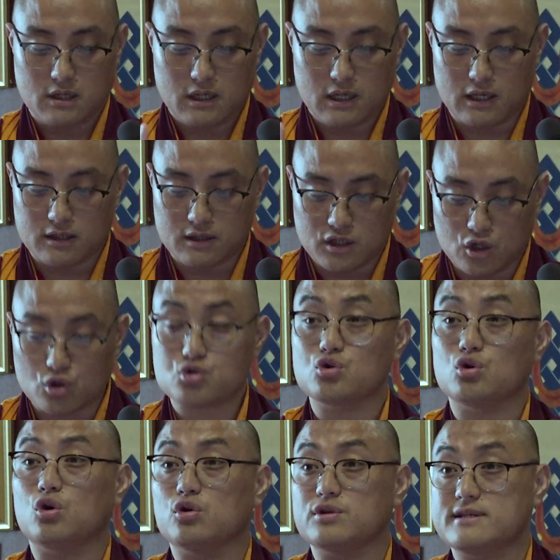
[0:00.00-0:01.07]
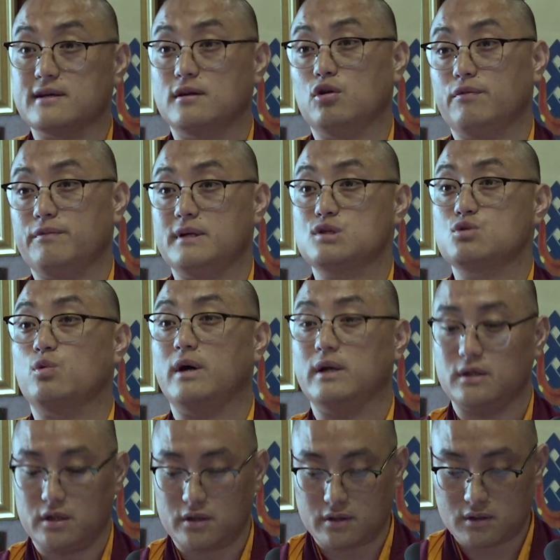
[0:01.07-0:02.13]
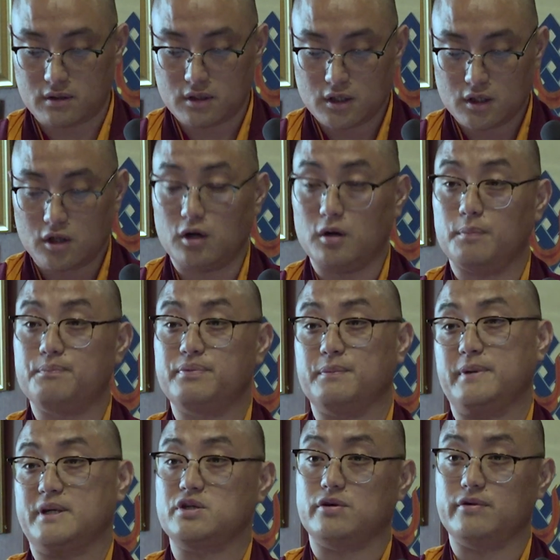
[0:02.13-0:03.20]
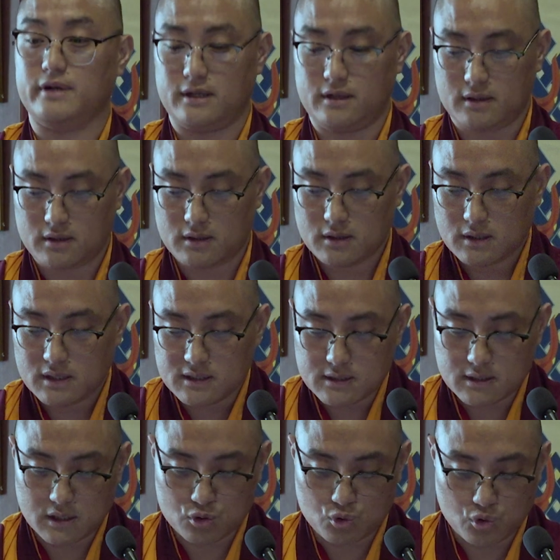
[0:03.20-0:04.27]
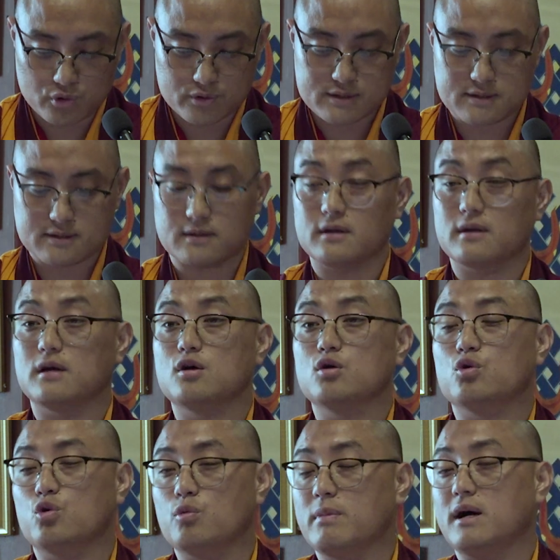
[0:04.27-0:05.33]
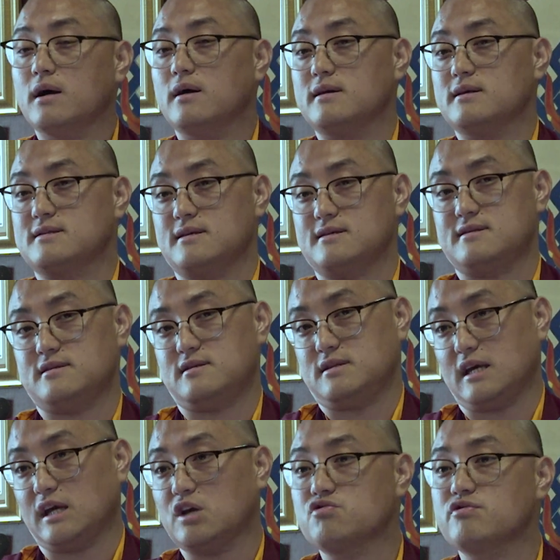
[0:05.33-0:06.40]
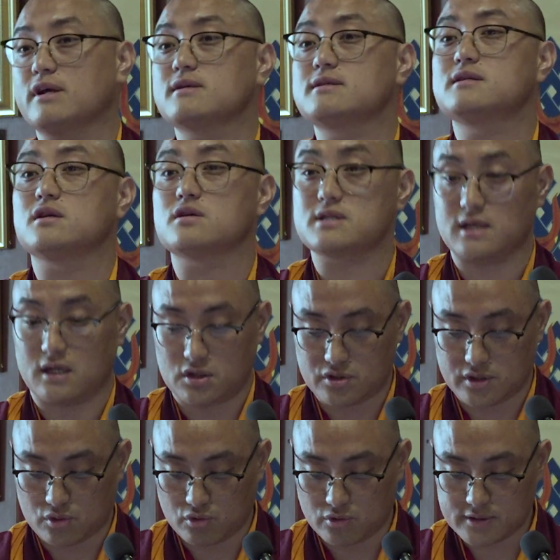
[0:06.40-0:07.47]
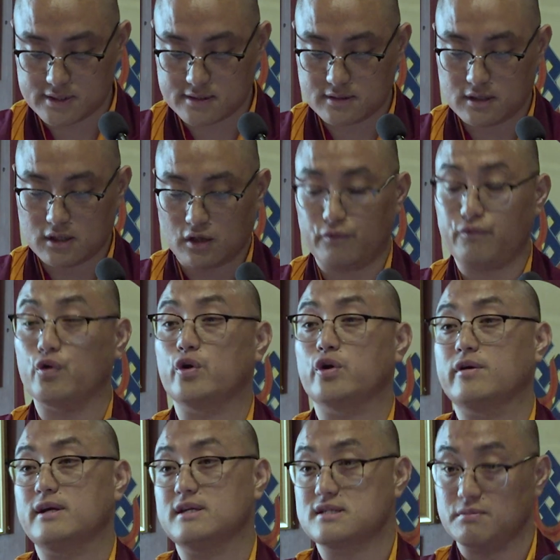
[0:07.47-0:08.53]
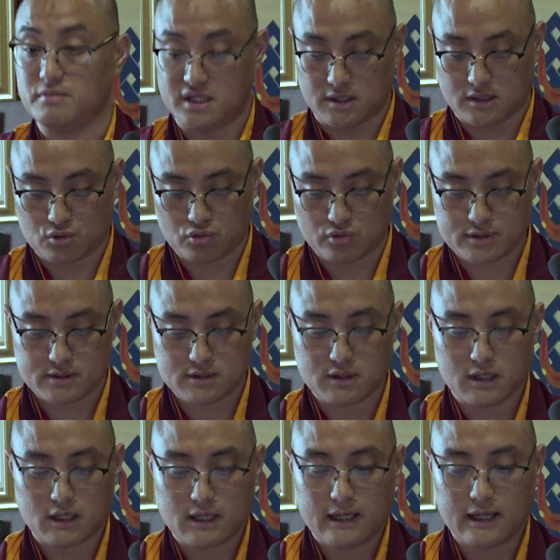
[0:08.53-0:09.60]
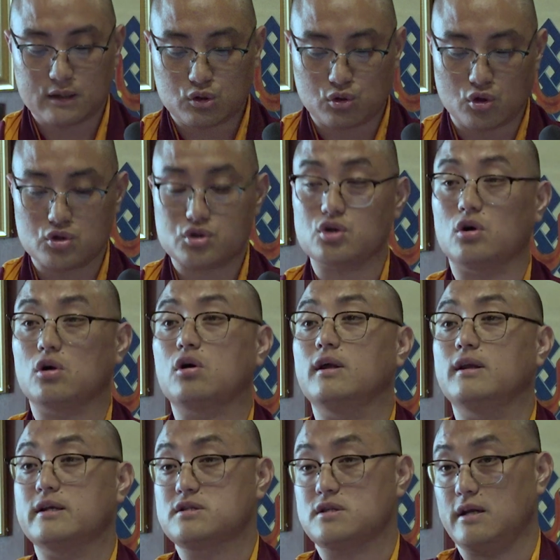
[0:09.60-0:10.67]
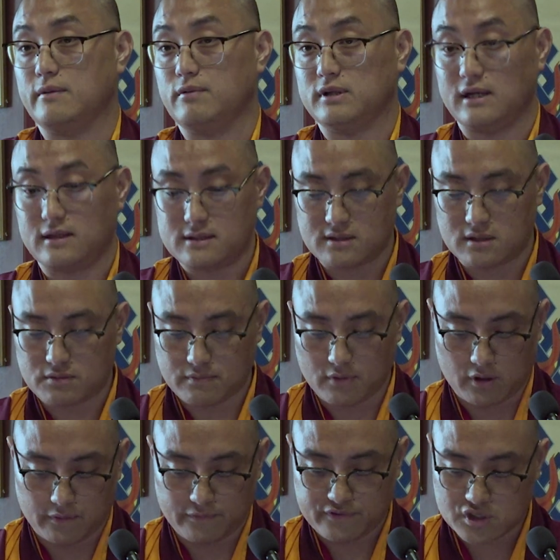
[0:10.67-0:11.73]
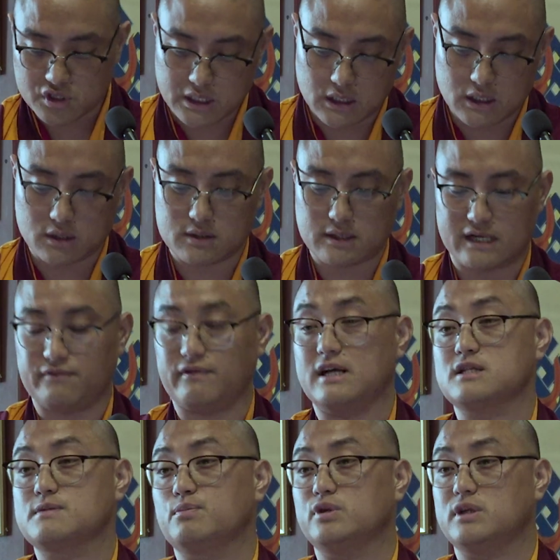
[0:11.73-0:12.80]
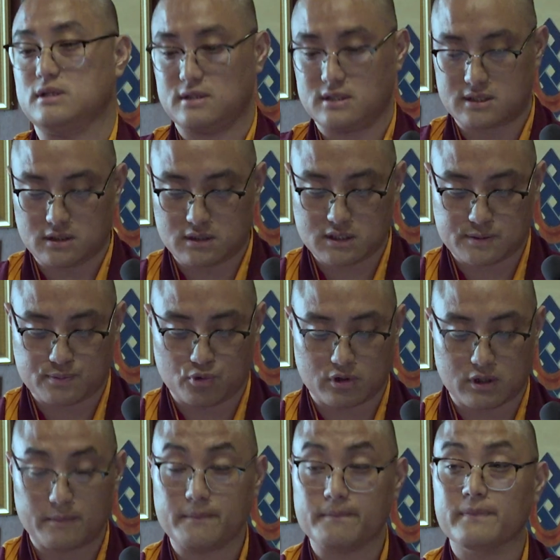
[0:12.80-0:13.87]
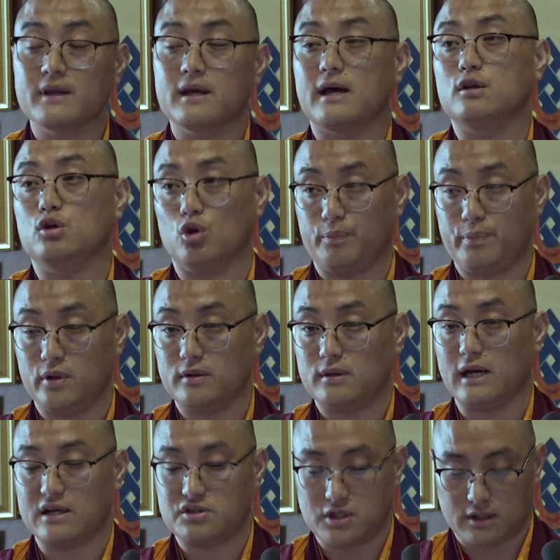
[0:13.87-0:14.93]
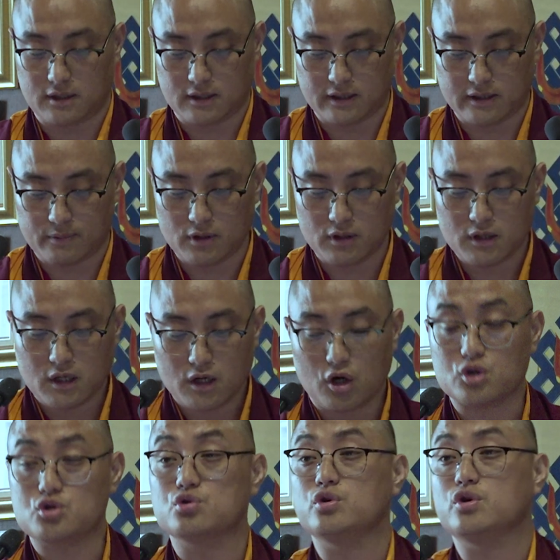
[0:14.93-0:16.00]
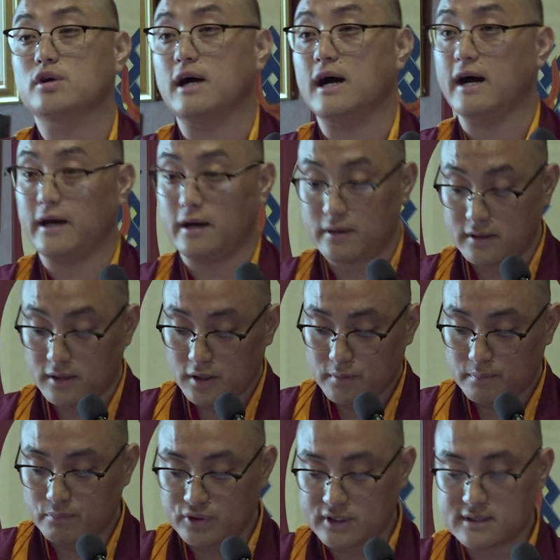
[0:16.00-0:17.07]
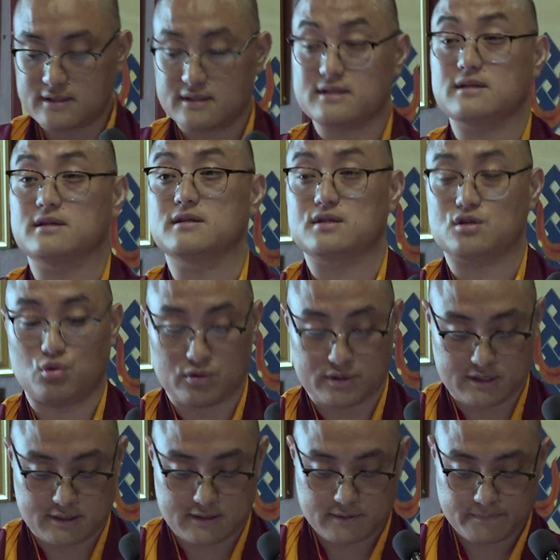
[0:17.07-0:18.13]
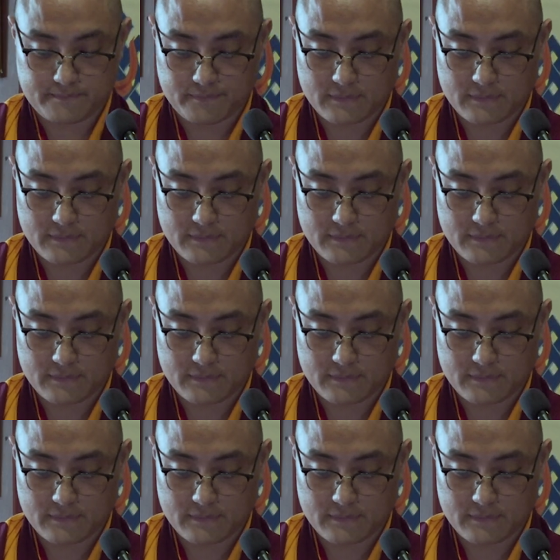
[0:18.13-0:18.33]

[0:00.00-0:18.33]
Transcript: and Nyendo or Selov is 1 year of preparatory course. Uma is a secondary and senior secondary course, a 4-year intermediate course, and Tenchu or college level, that is of 3-year advanced Buddhist studies program, and Lopen, the Acharya level, or 2-year higher Buddhist studies courses.